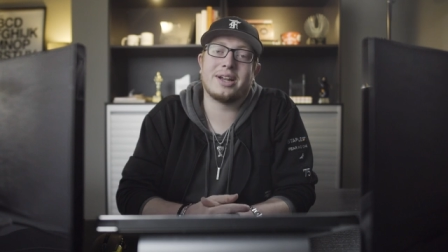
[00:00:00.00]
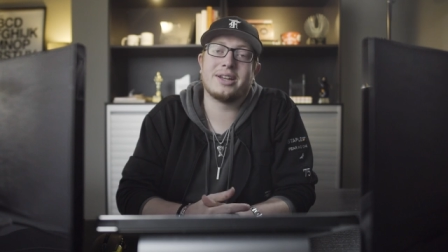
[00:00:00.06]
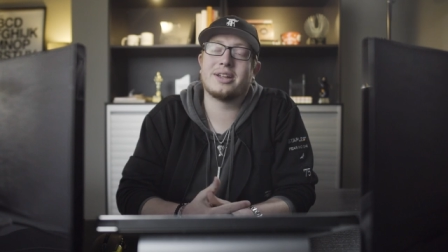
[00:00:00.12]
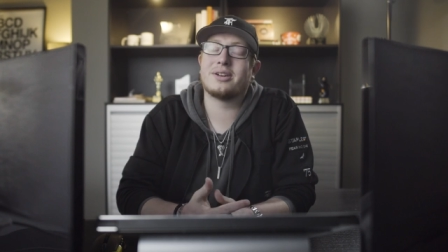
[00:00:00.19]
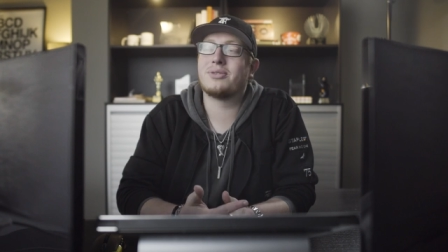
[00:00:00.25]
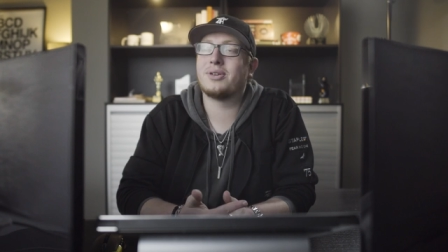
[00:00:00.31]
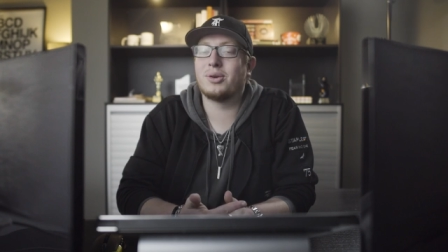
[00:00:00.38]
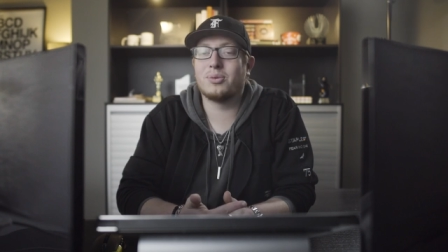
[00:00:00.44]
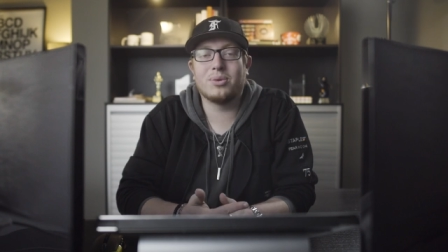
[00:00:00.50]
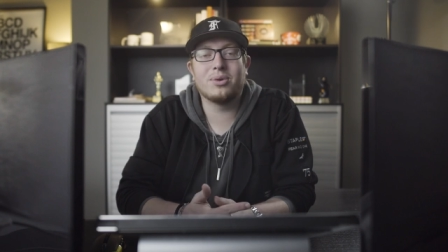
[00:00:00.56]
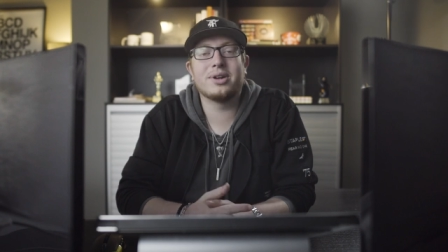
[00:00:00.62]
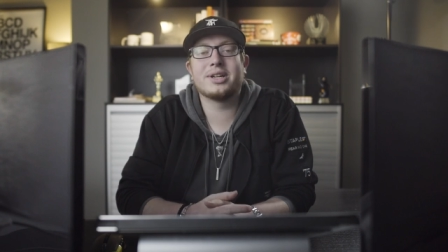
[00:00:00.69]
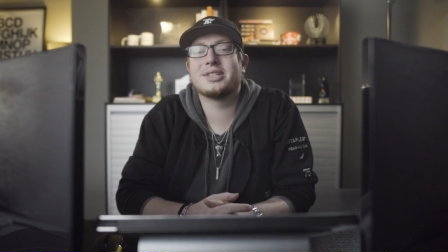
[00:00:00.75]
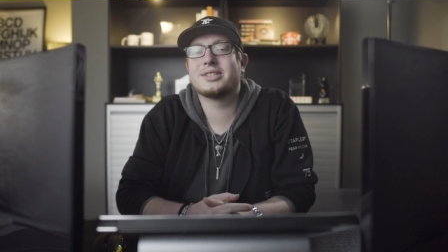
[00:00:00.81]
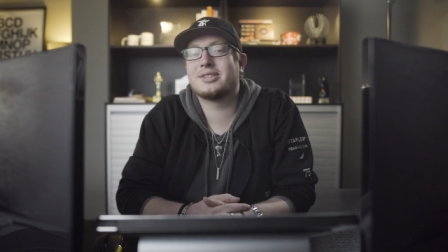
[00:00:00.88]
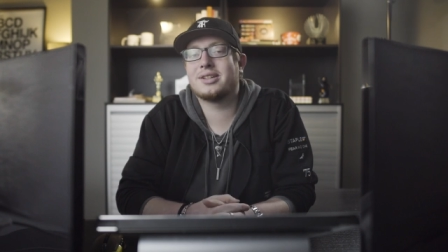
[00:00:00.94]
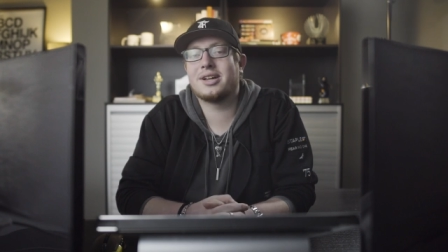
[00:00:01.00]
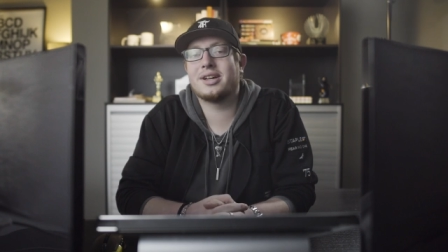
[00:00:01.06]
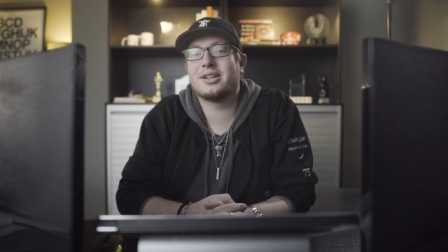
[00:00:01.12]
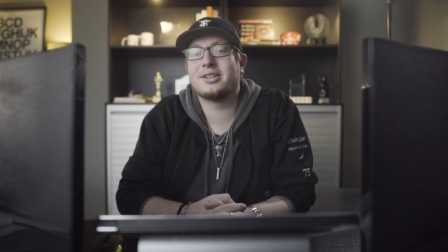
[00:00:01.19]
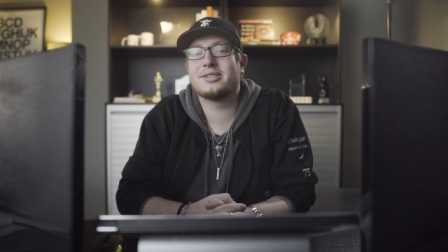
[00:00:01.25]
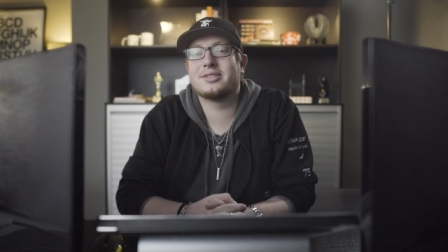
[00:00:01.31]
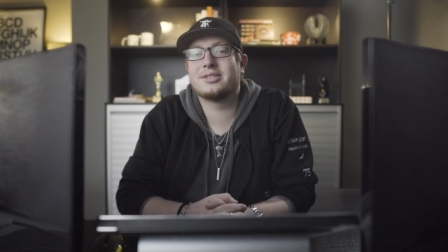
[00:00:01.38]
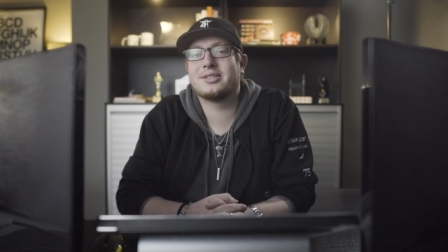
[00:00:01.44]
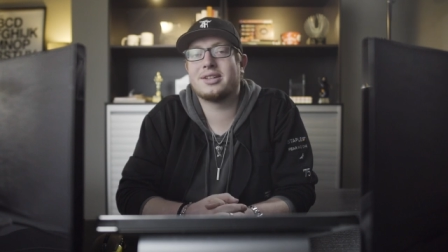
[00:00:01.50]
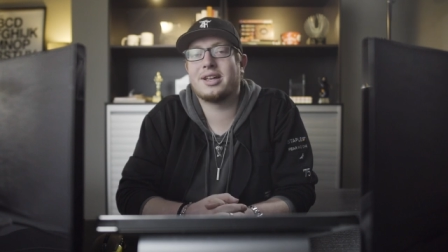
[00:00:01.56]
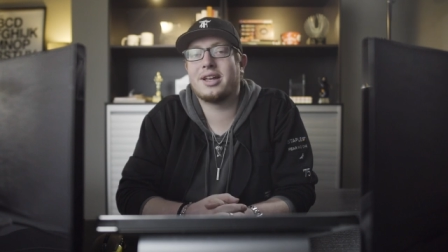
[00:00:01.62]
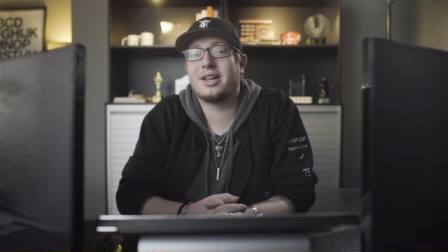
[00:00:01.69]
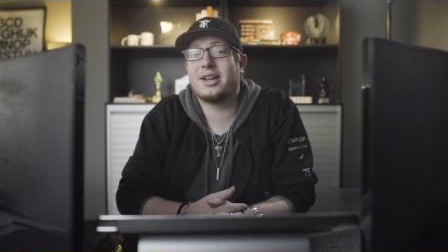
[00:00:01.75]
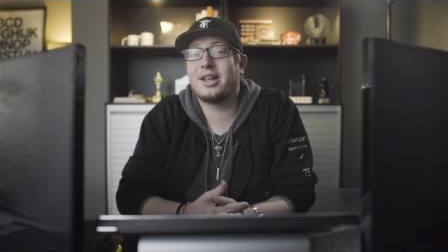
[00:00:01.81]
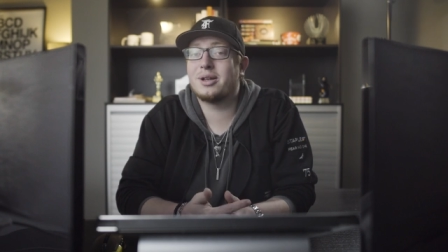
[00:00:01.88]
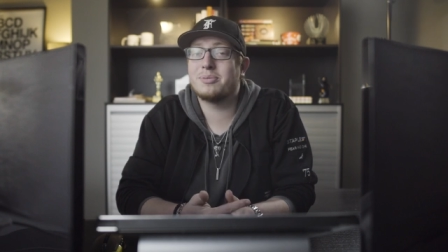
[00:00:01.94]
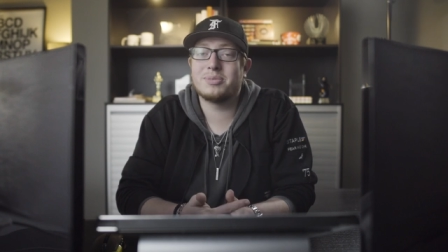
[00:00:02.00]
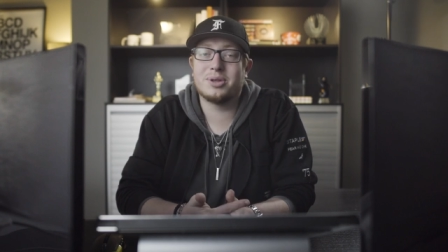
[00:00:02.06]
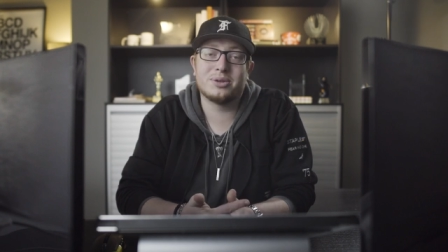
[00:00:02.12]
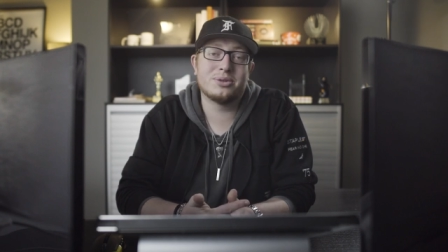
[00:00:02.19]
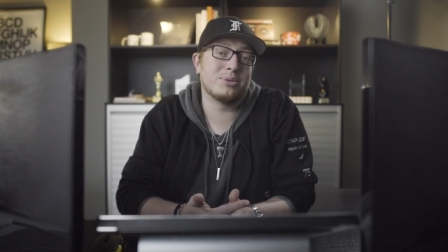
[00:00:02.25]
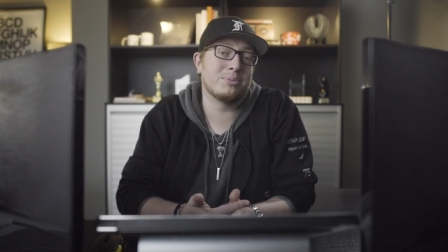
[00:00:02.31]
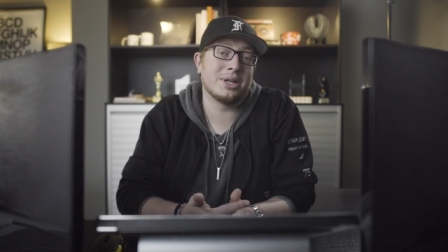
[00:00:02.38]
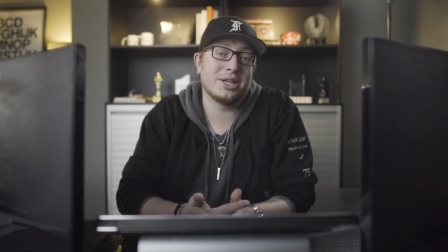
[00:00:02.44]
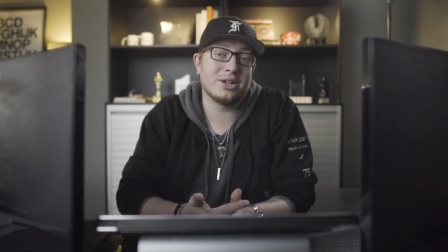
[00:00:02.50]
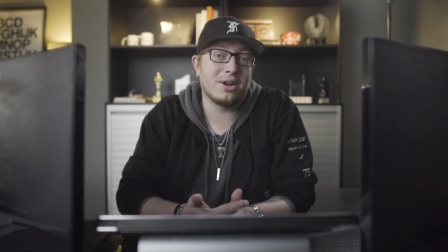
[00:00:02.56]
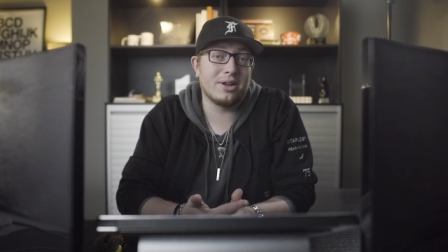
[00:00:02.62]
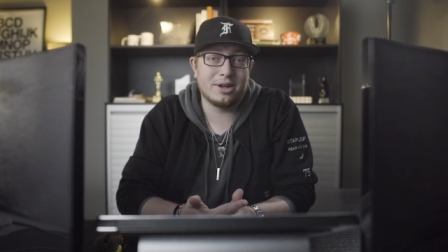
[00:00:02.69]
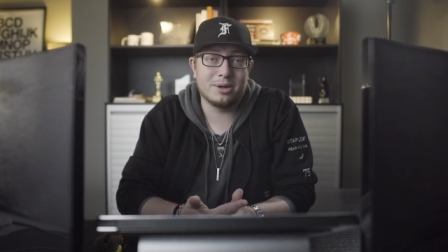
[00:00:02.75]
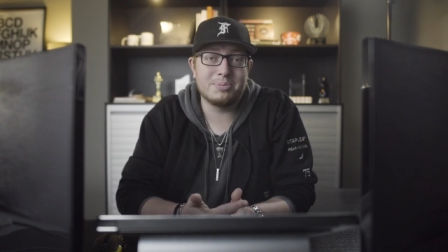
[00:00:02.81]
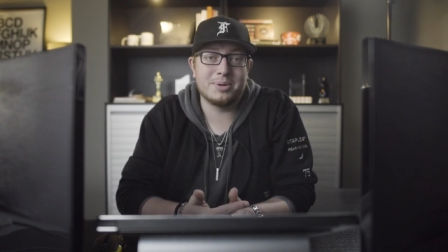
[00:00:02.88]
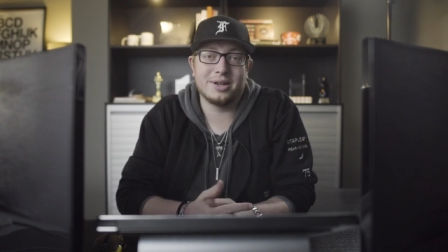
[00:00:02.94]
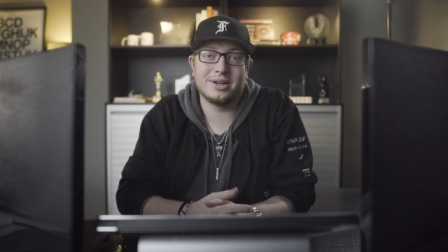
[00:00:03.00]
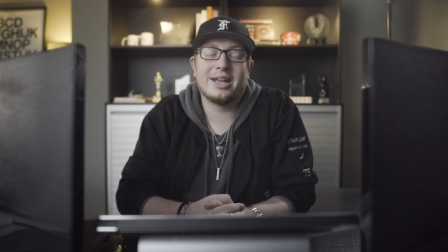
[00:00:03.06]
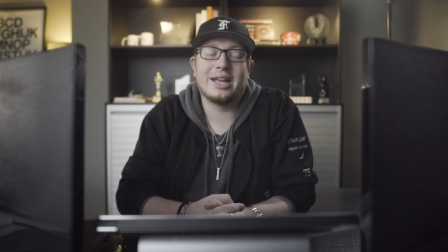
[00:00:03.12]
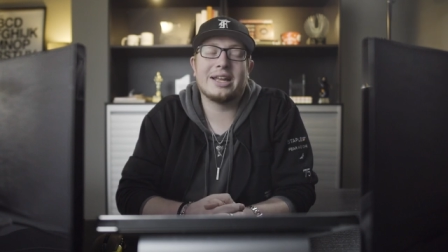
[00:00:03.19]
identify warning signs, and help those who've been caught up in it.